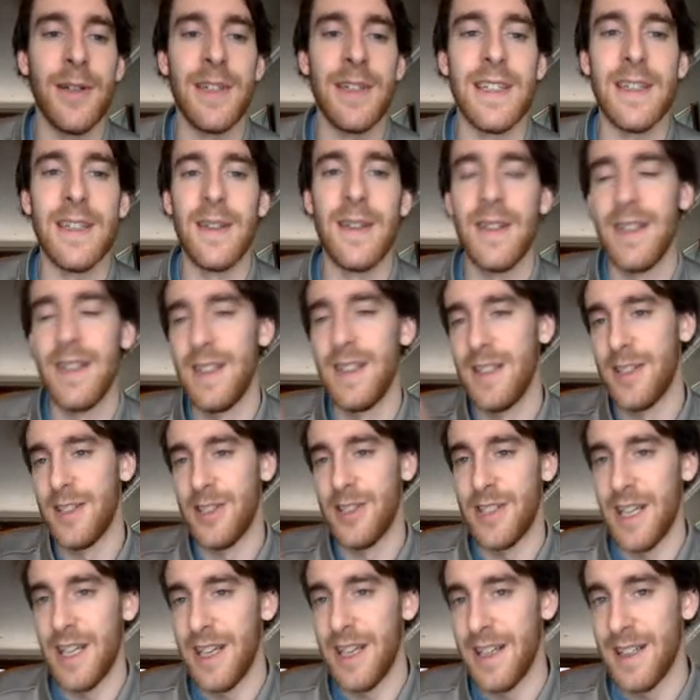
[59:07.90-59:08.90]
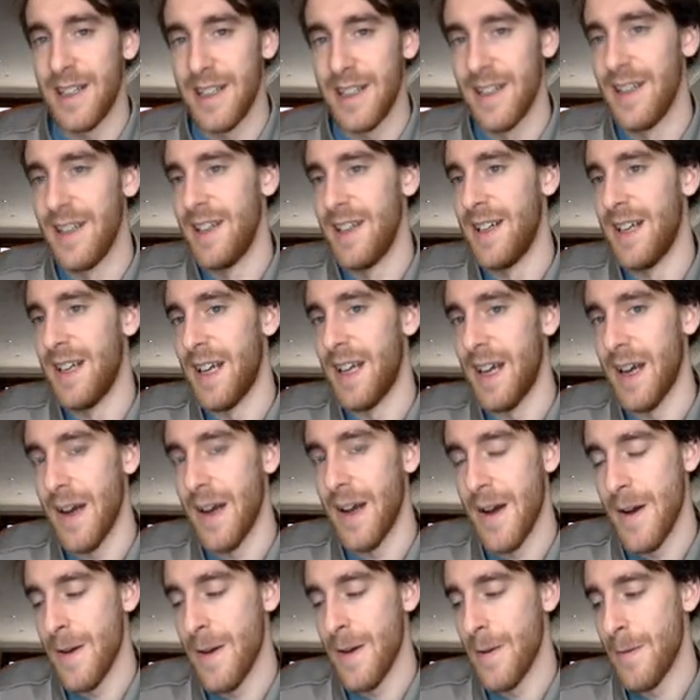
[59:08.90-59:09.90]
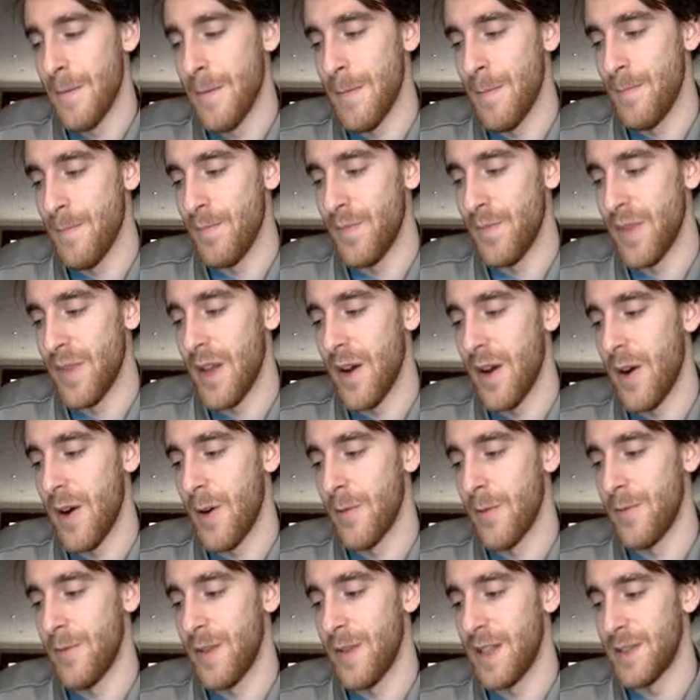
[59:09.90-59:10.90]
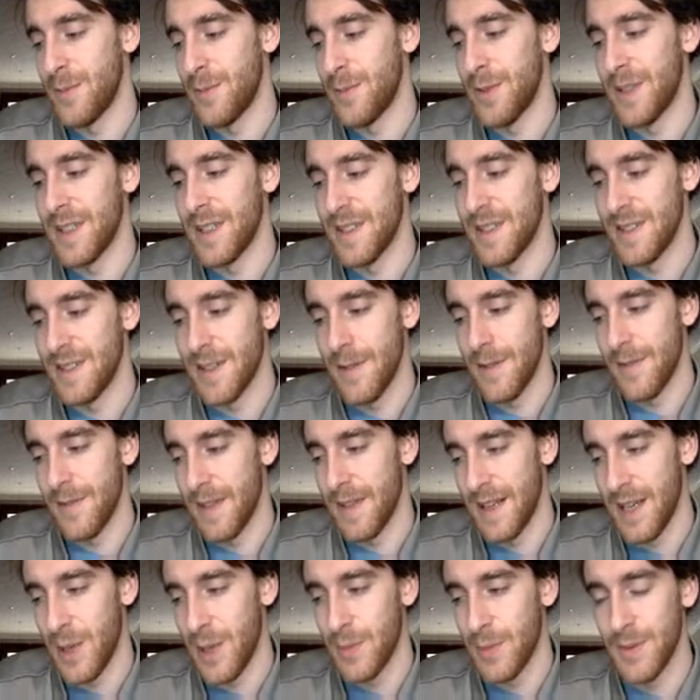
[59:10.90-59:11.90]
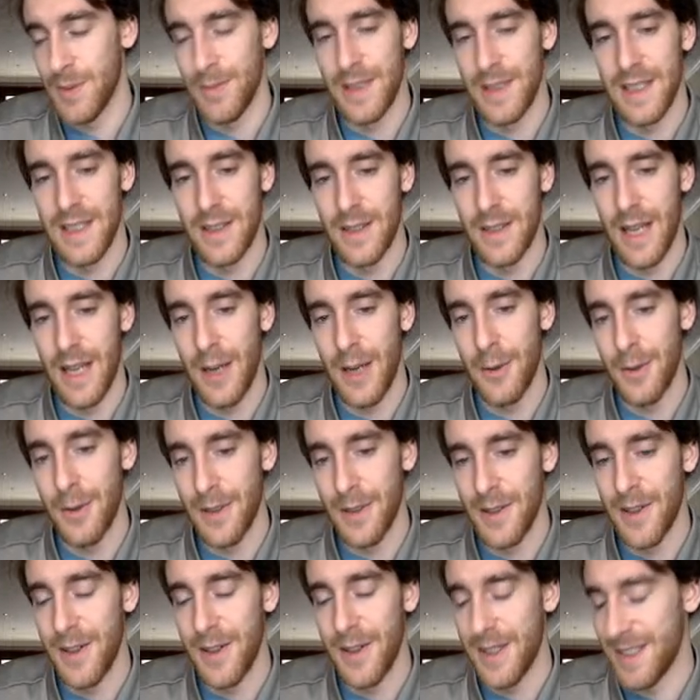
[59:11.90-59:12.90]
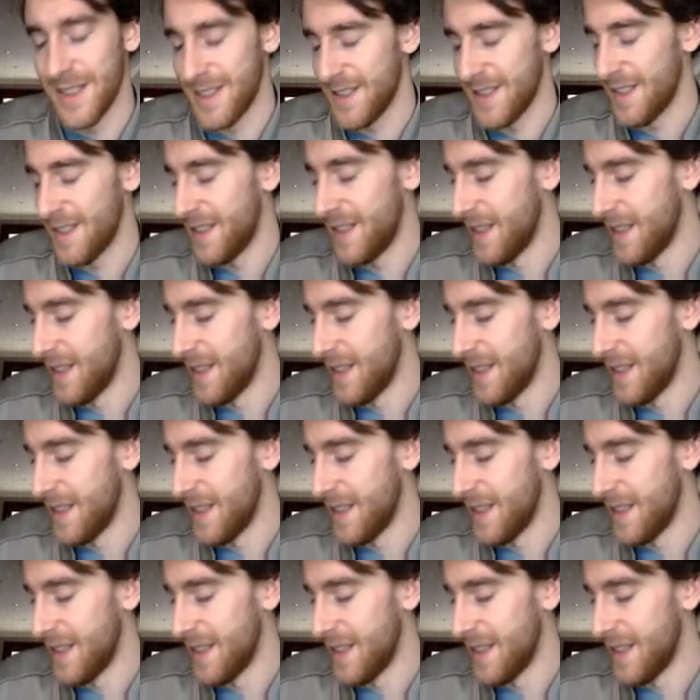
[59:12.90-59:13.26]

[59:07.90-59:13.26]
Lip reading: it. Share on Facebook and stuff. That helps me out a lot.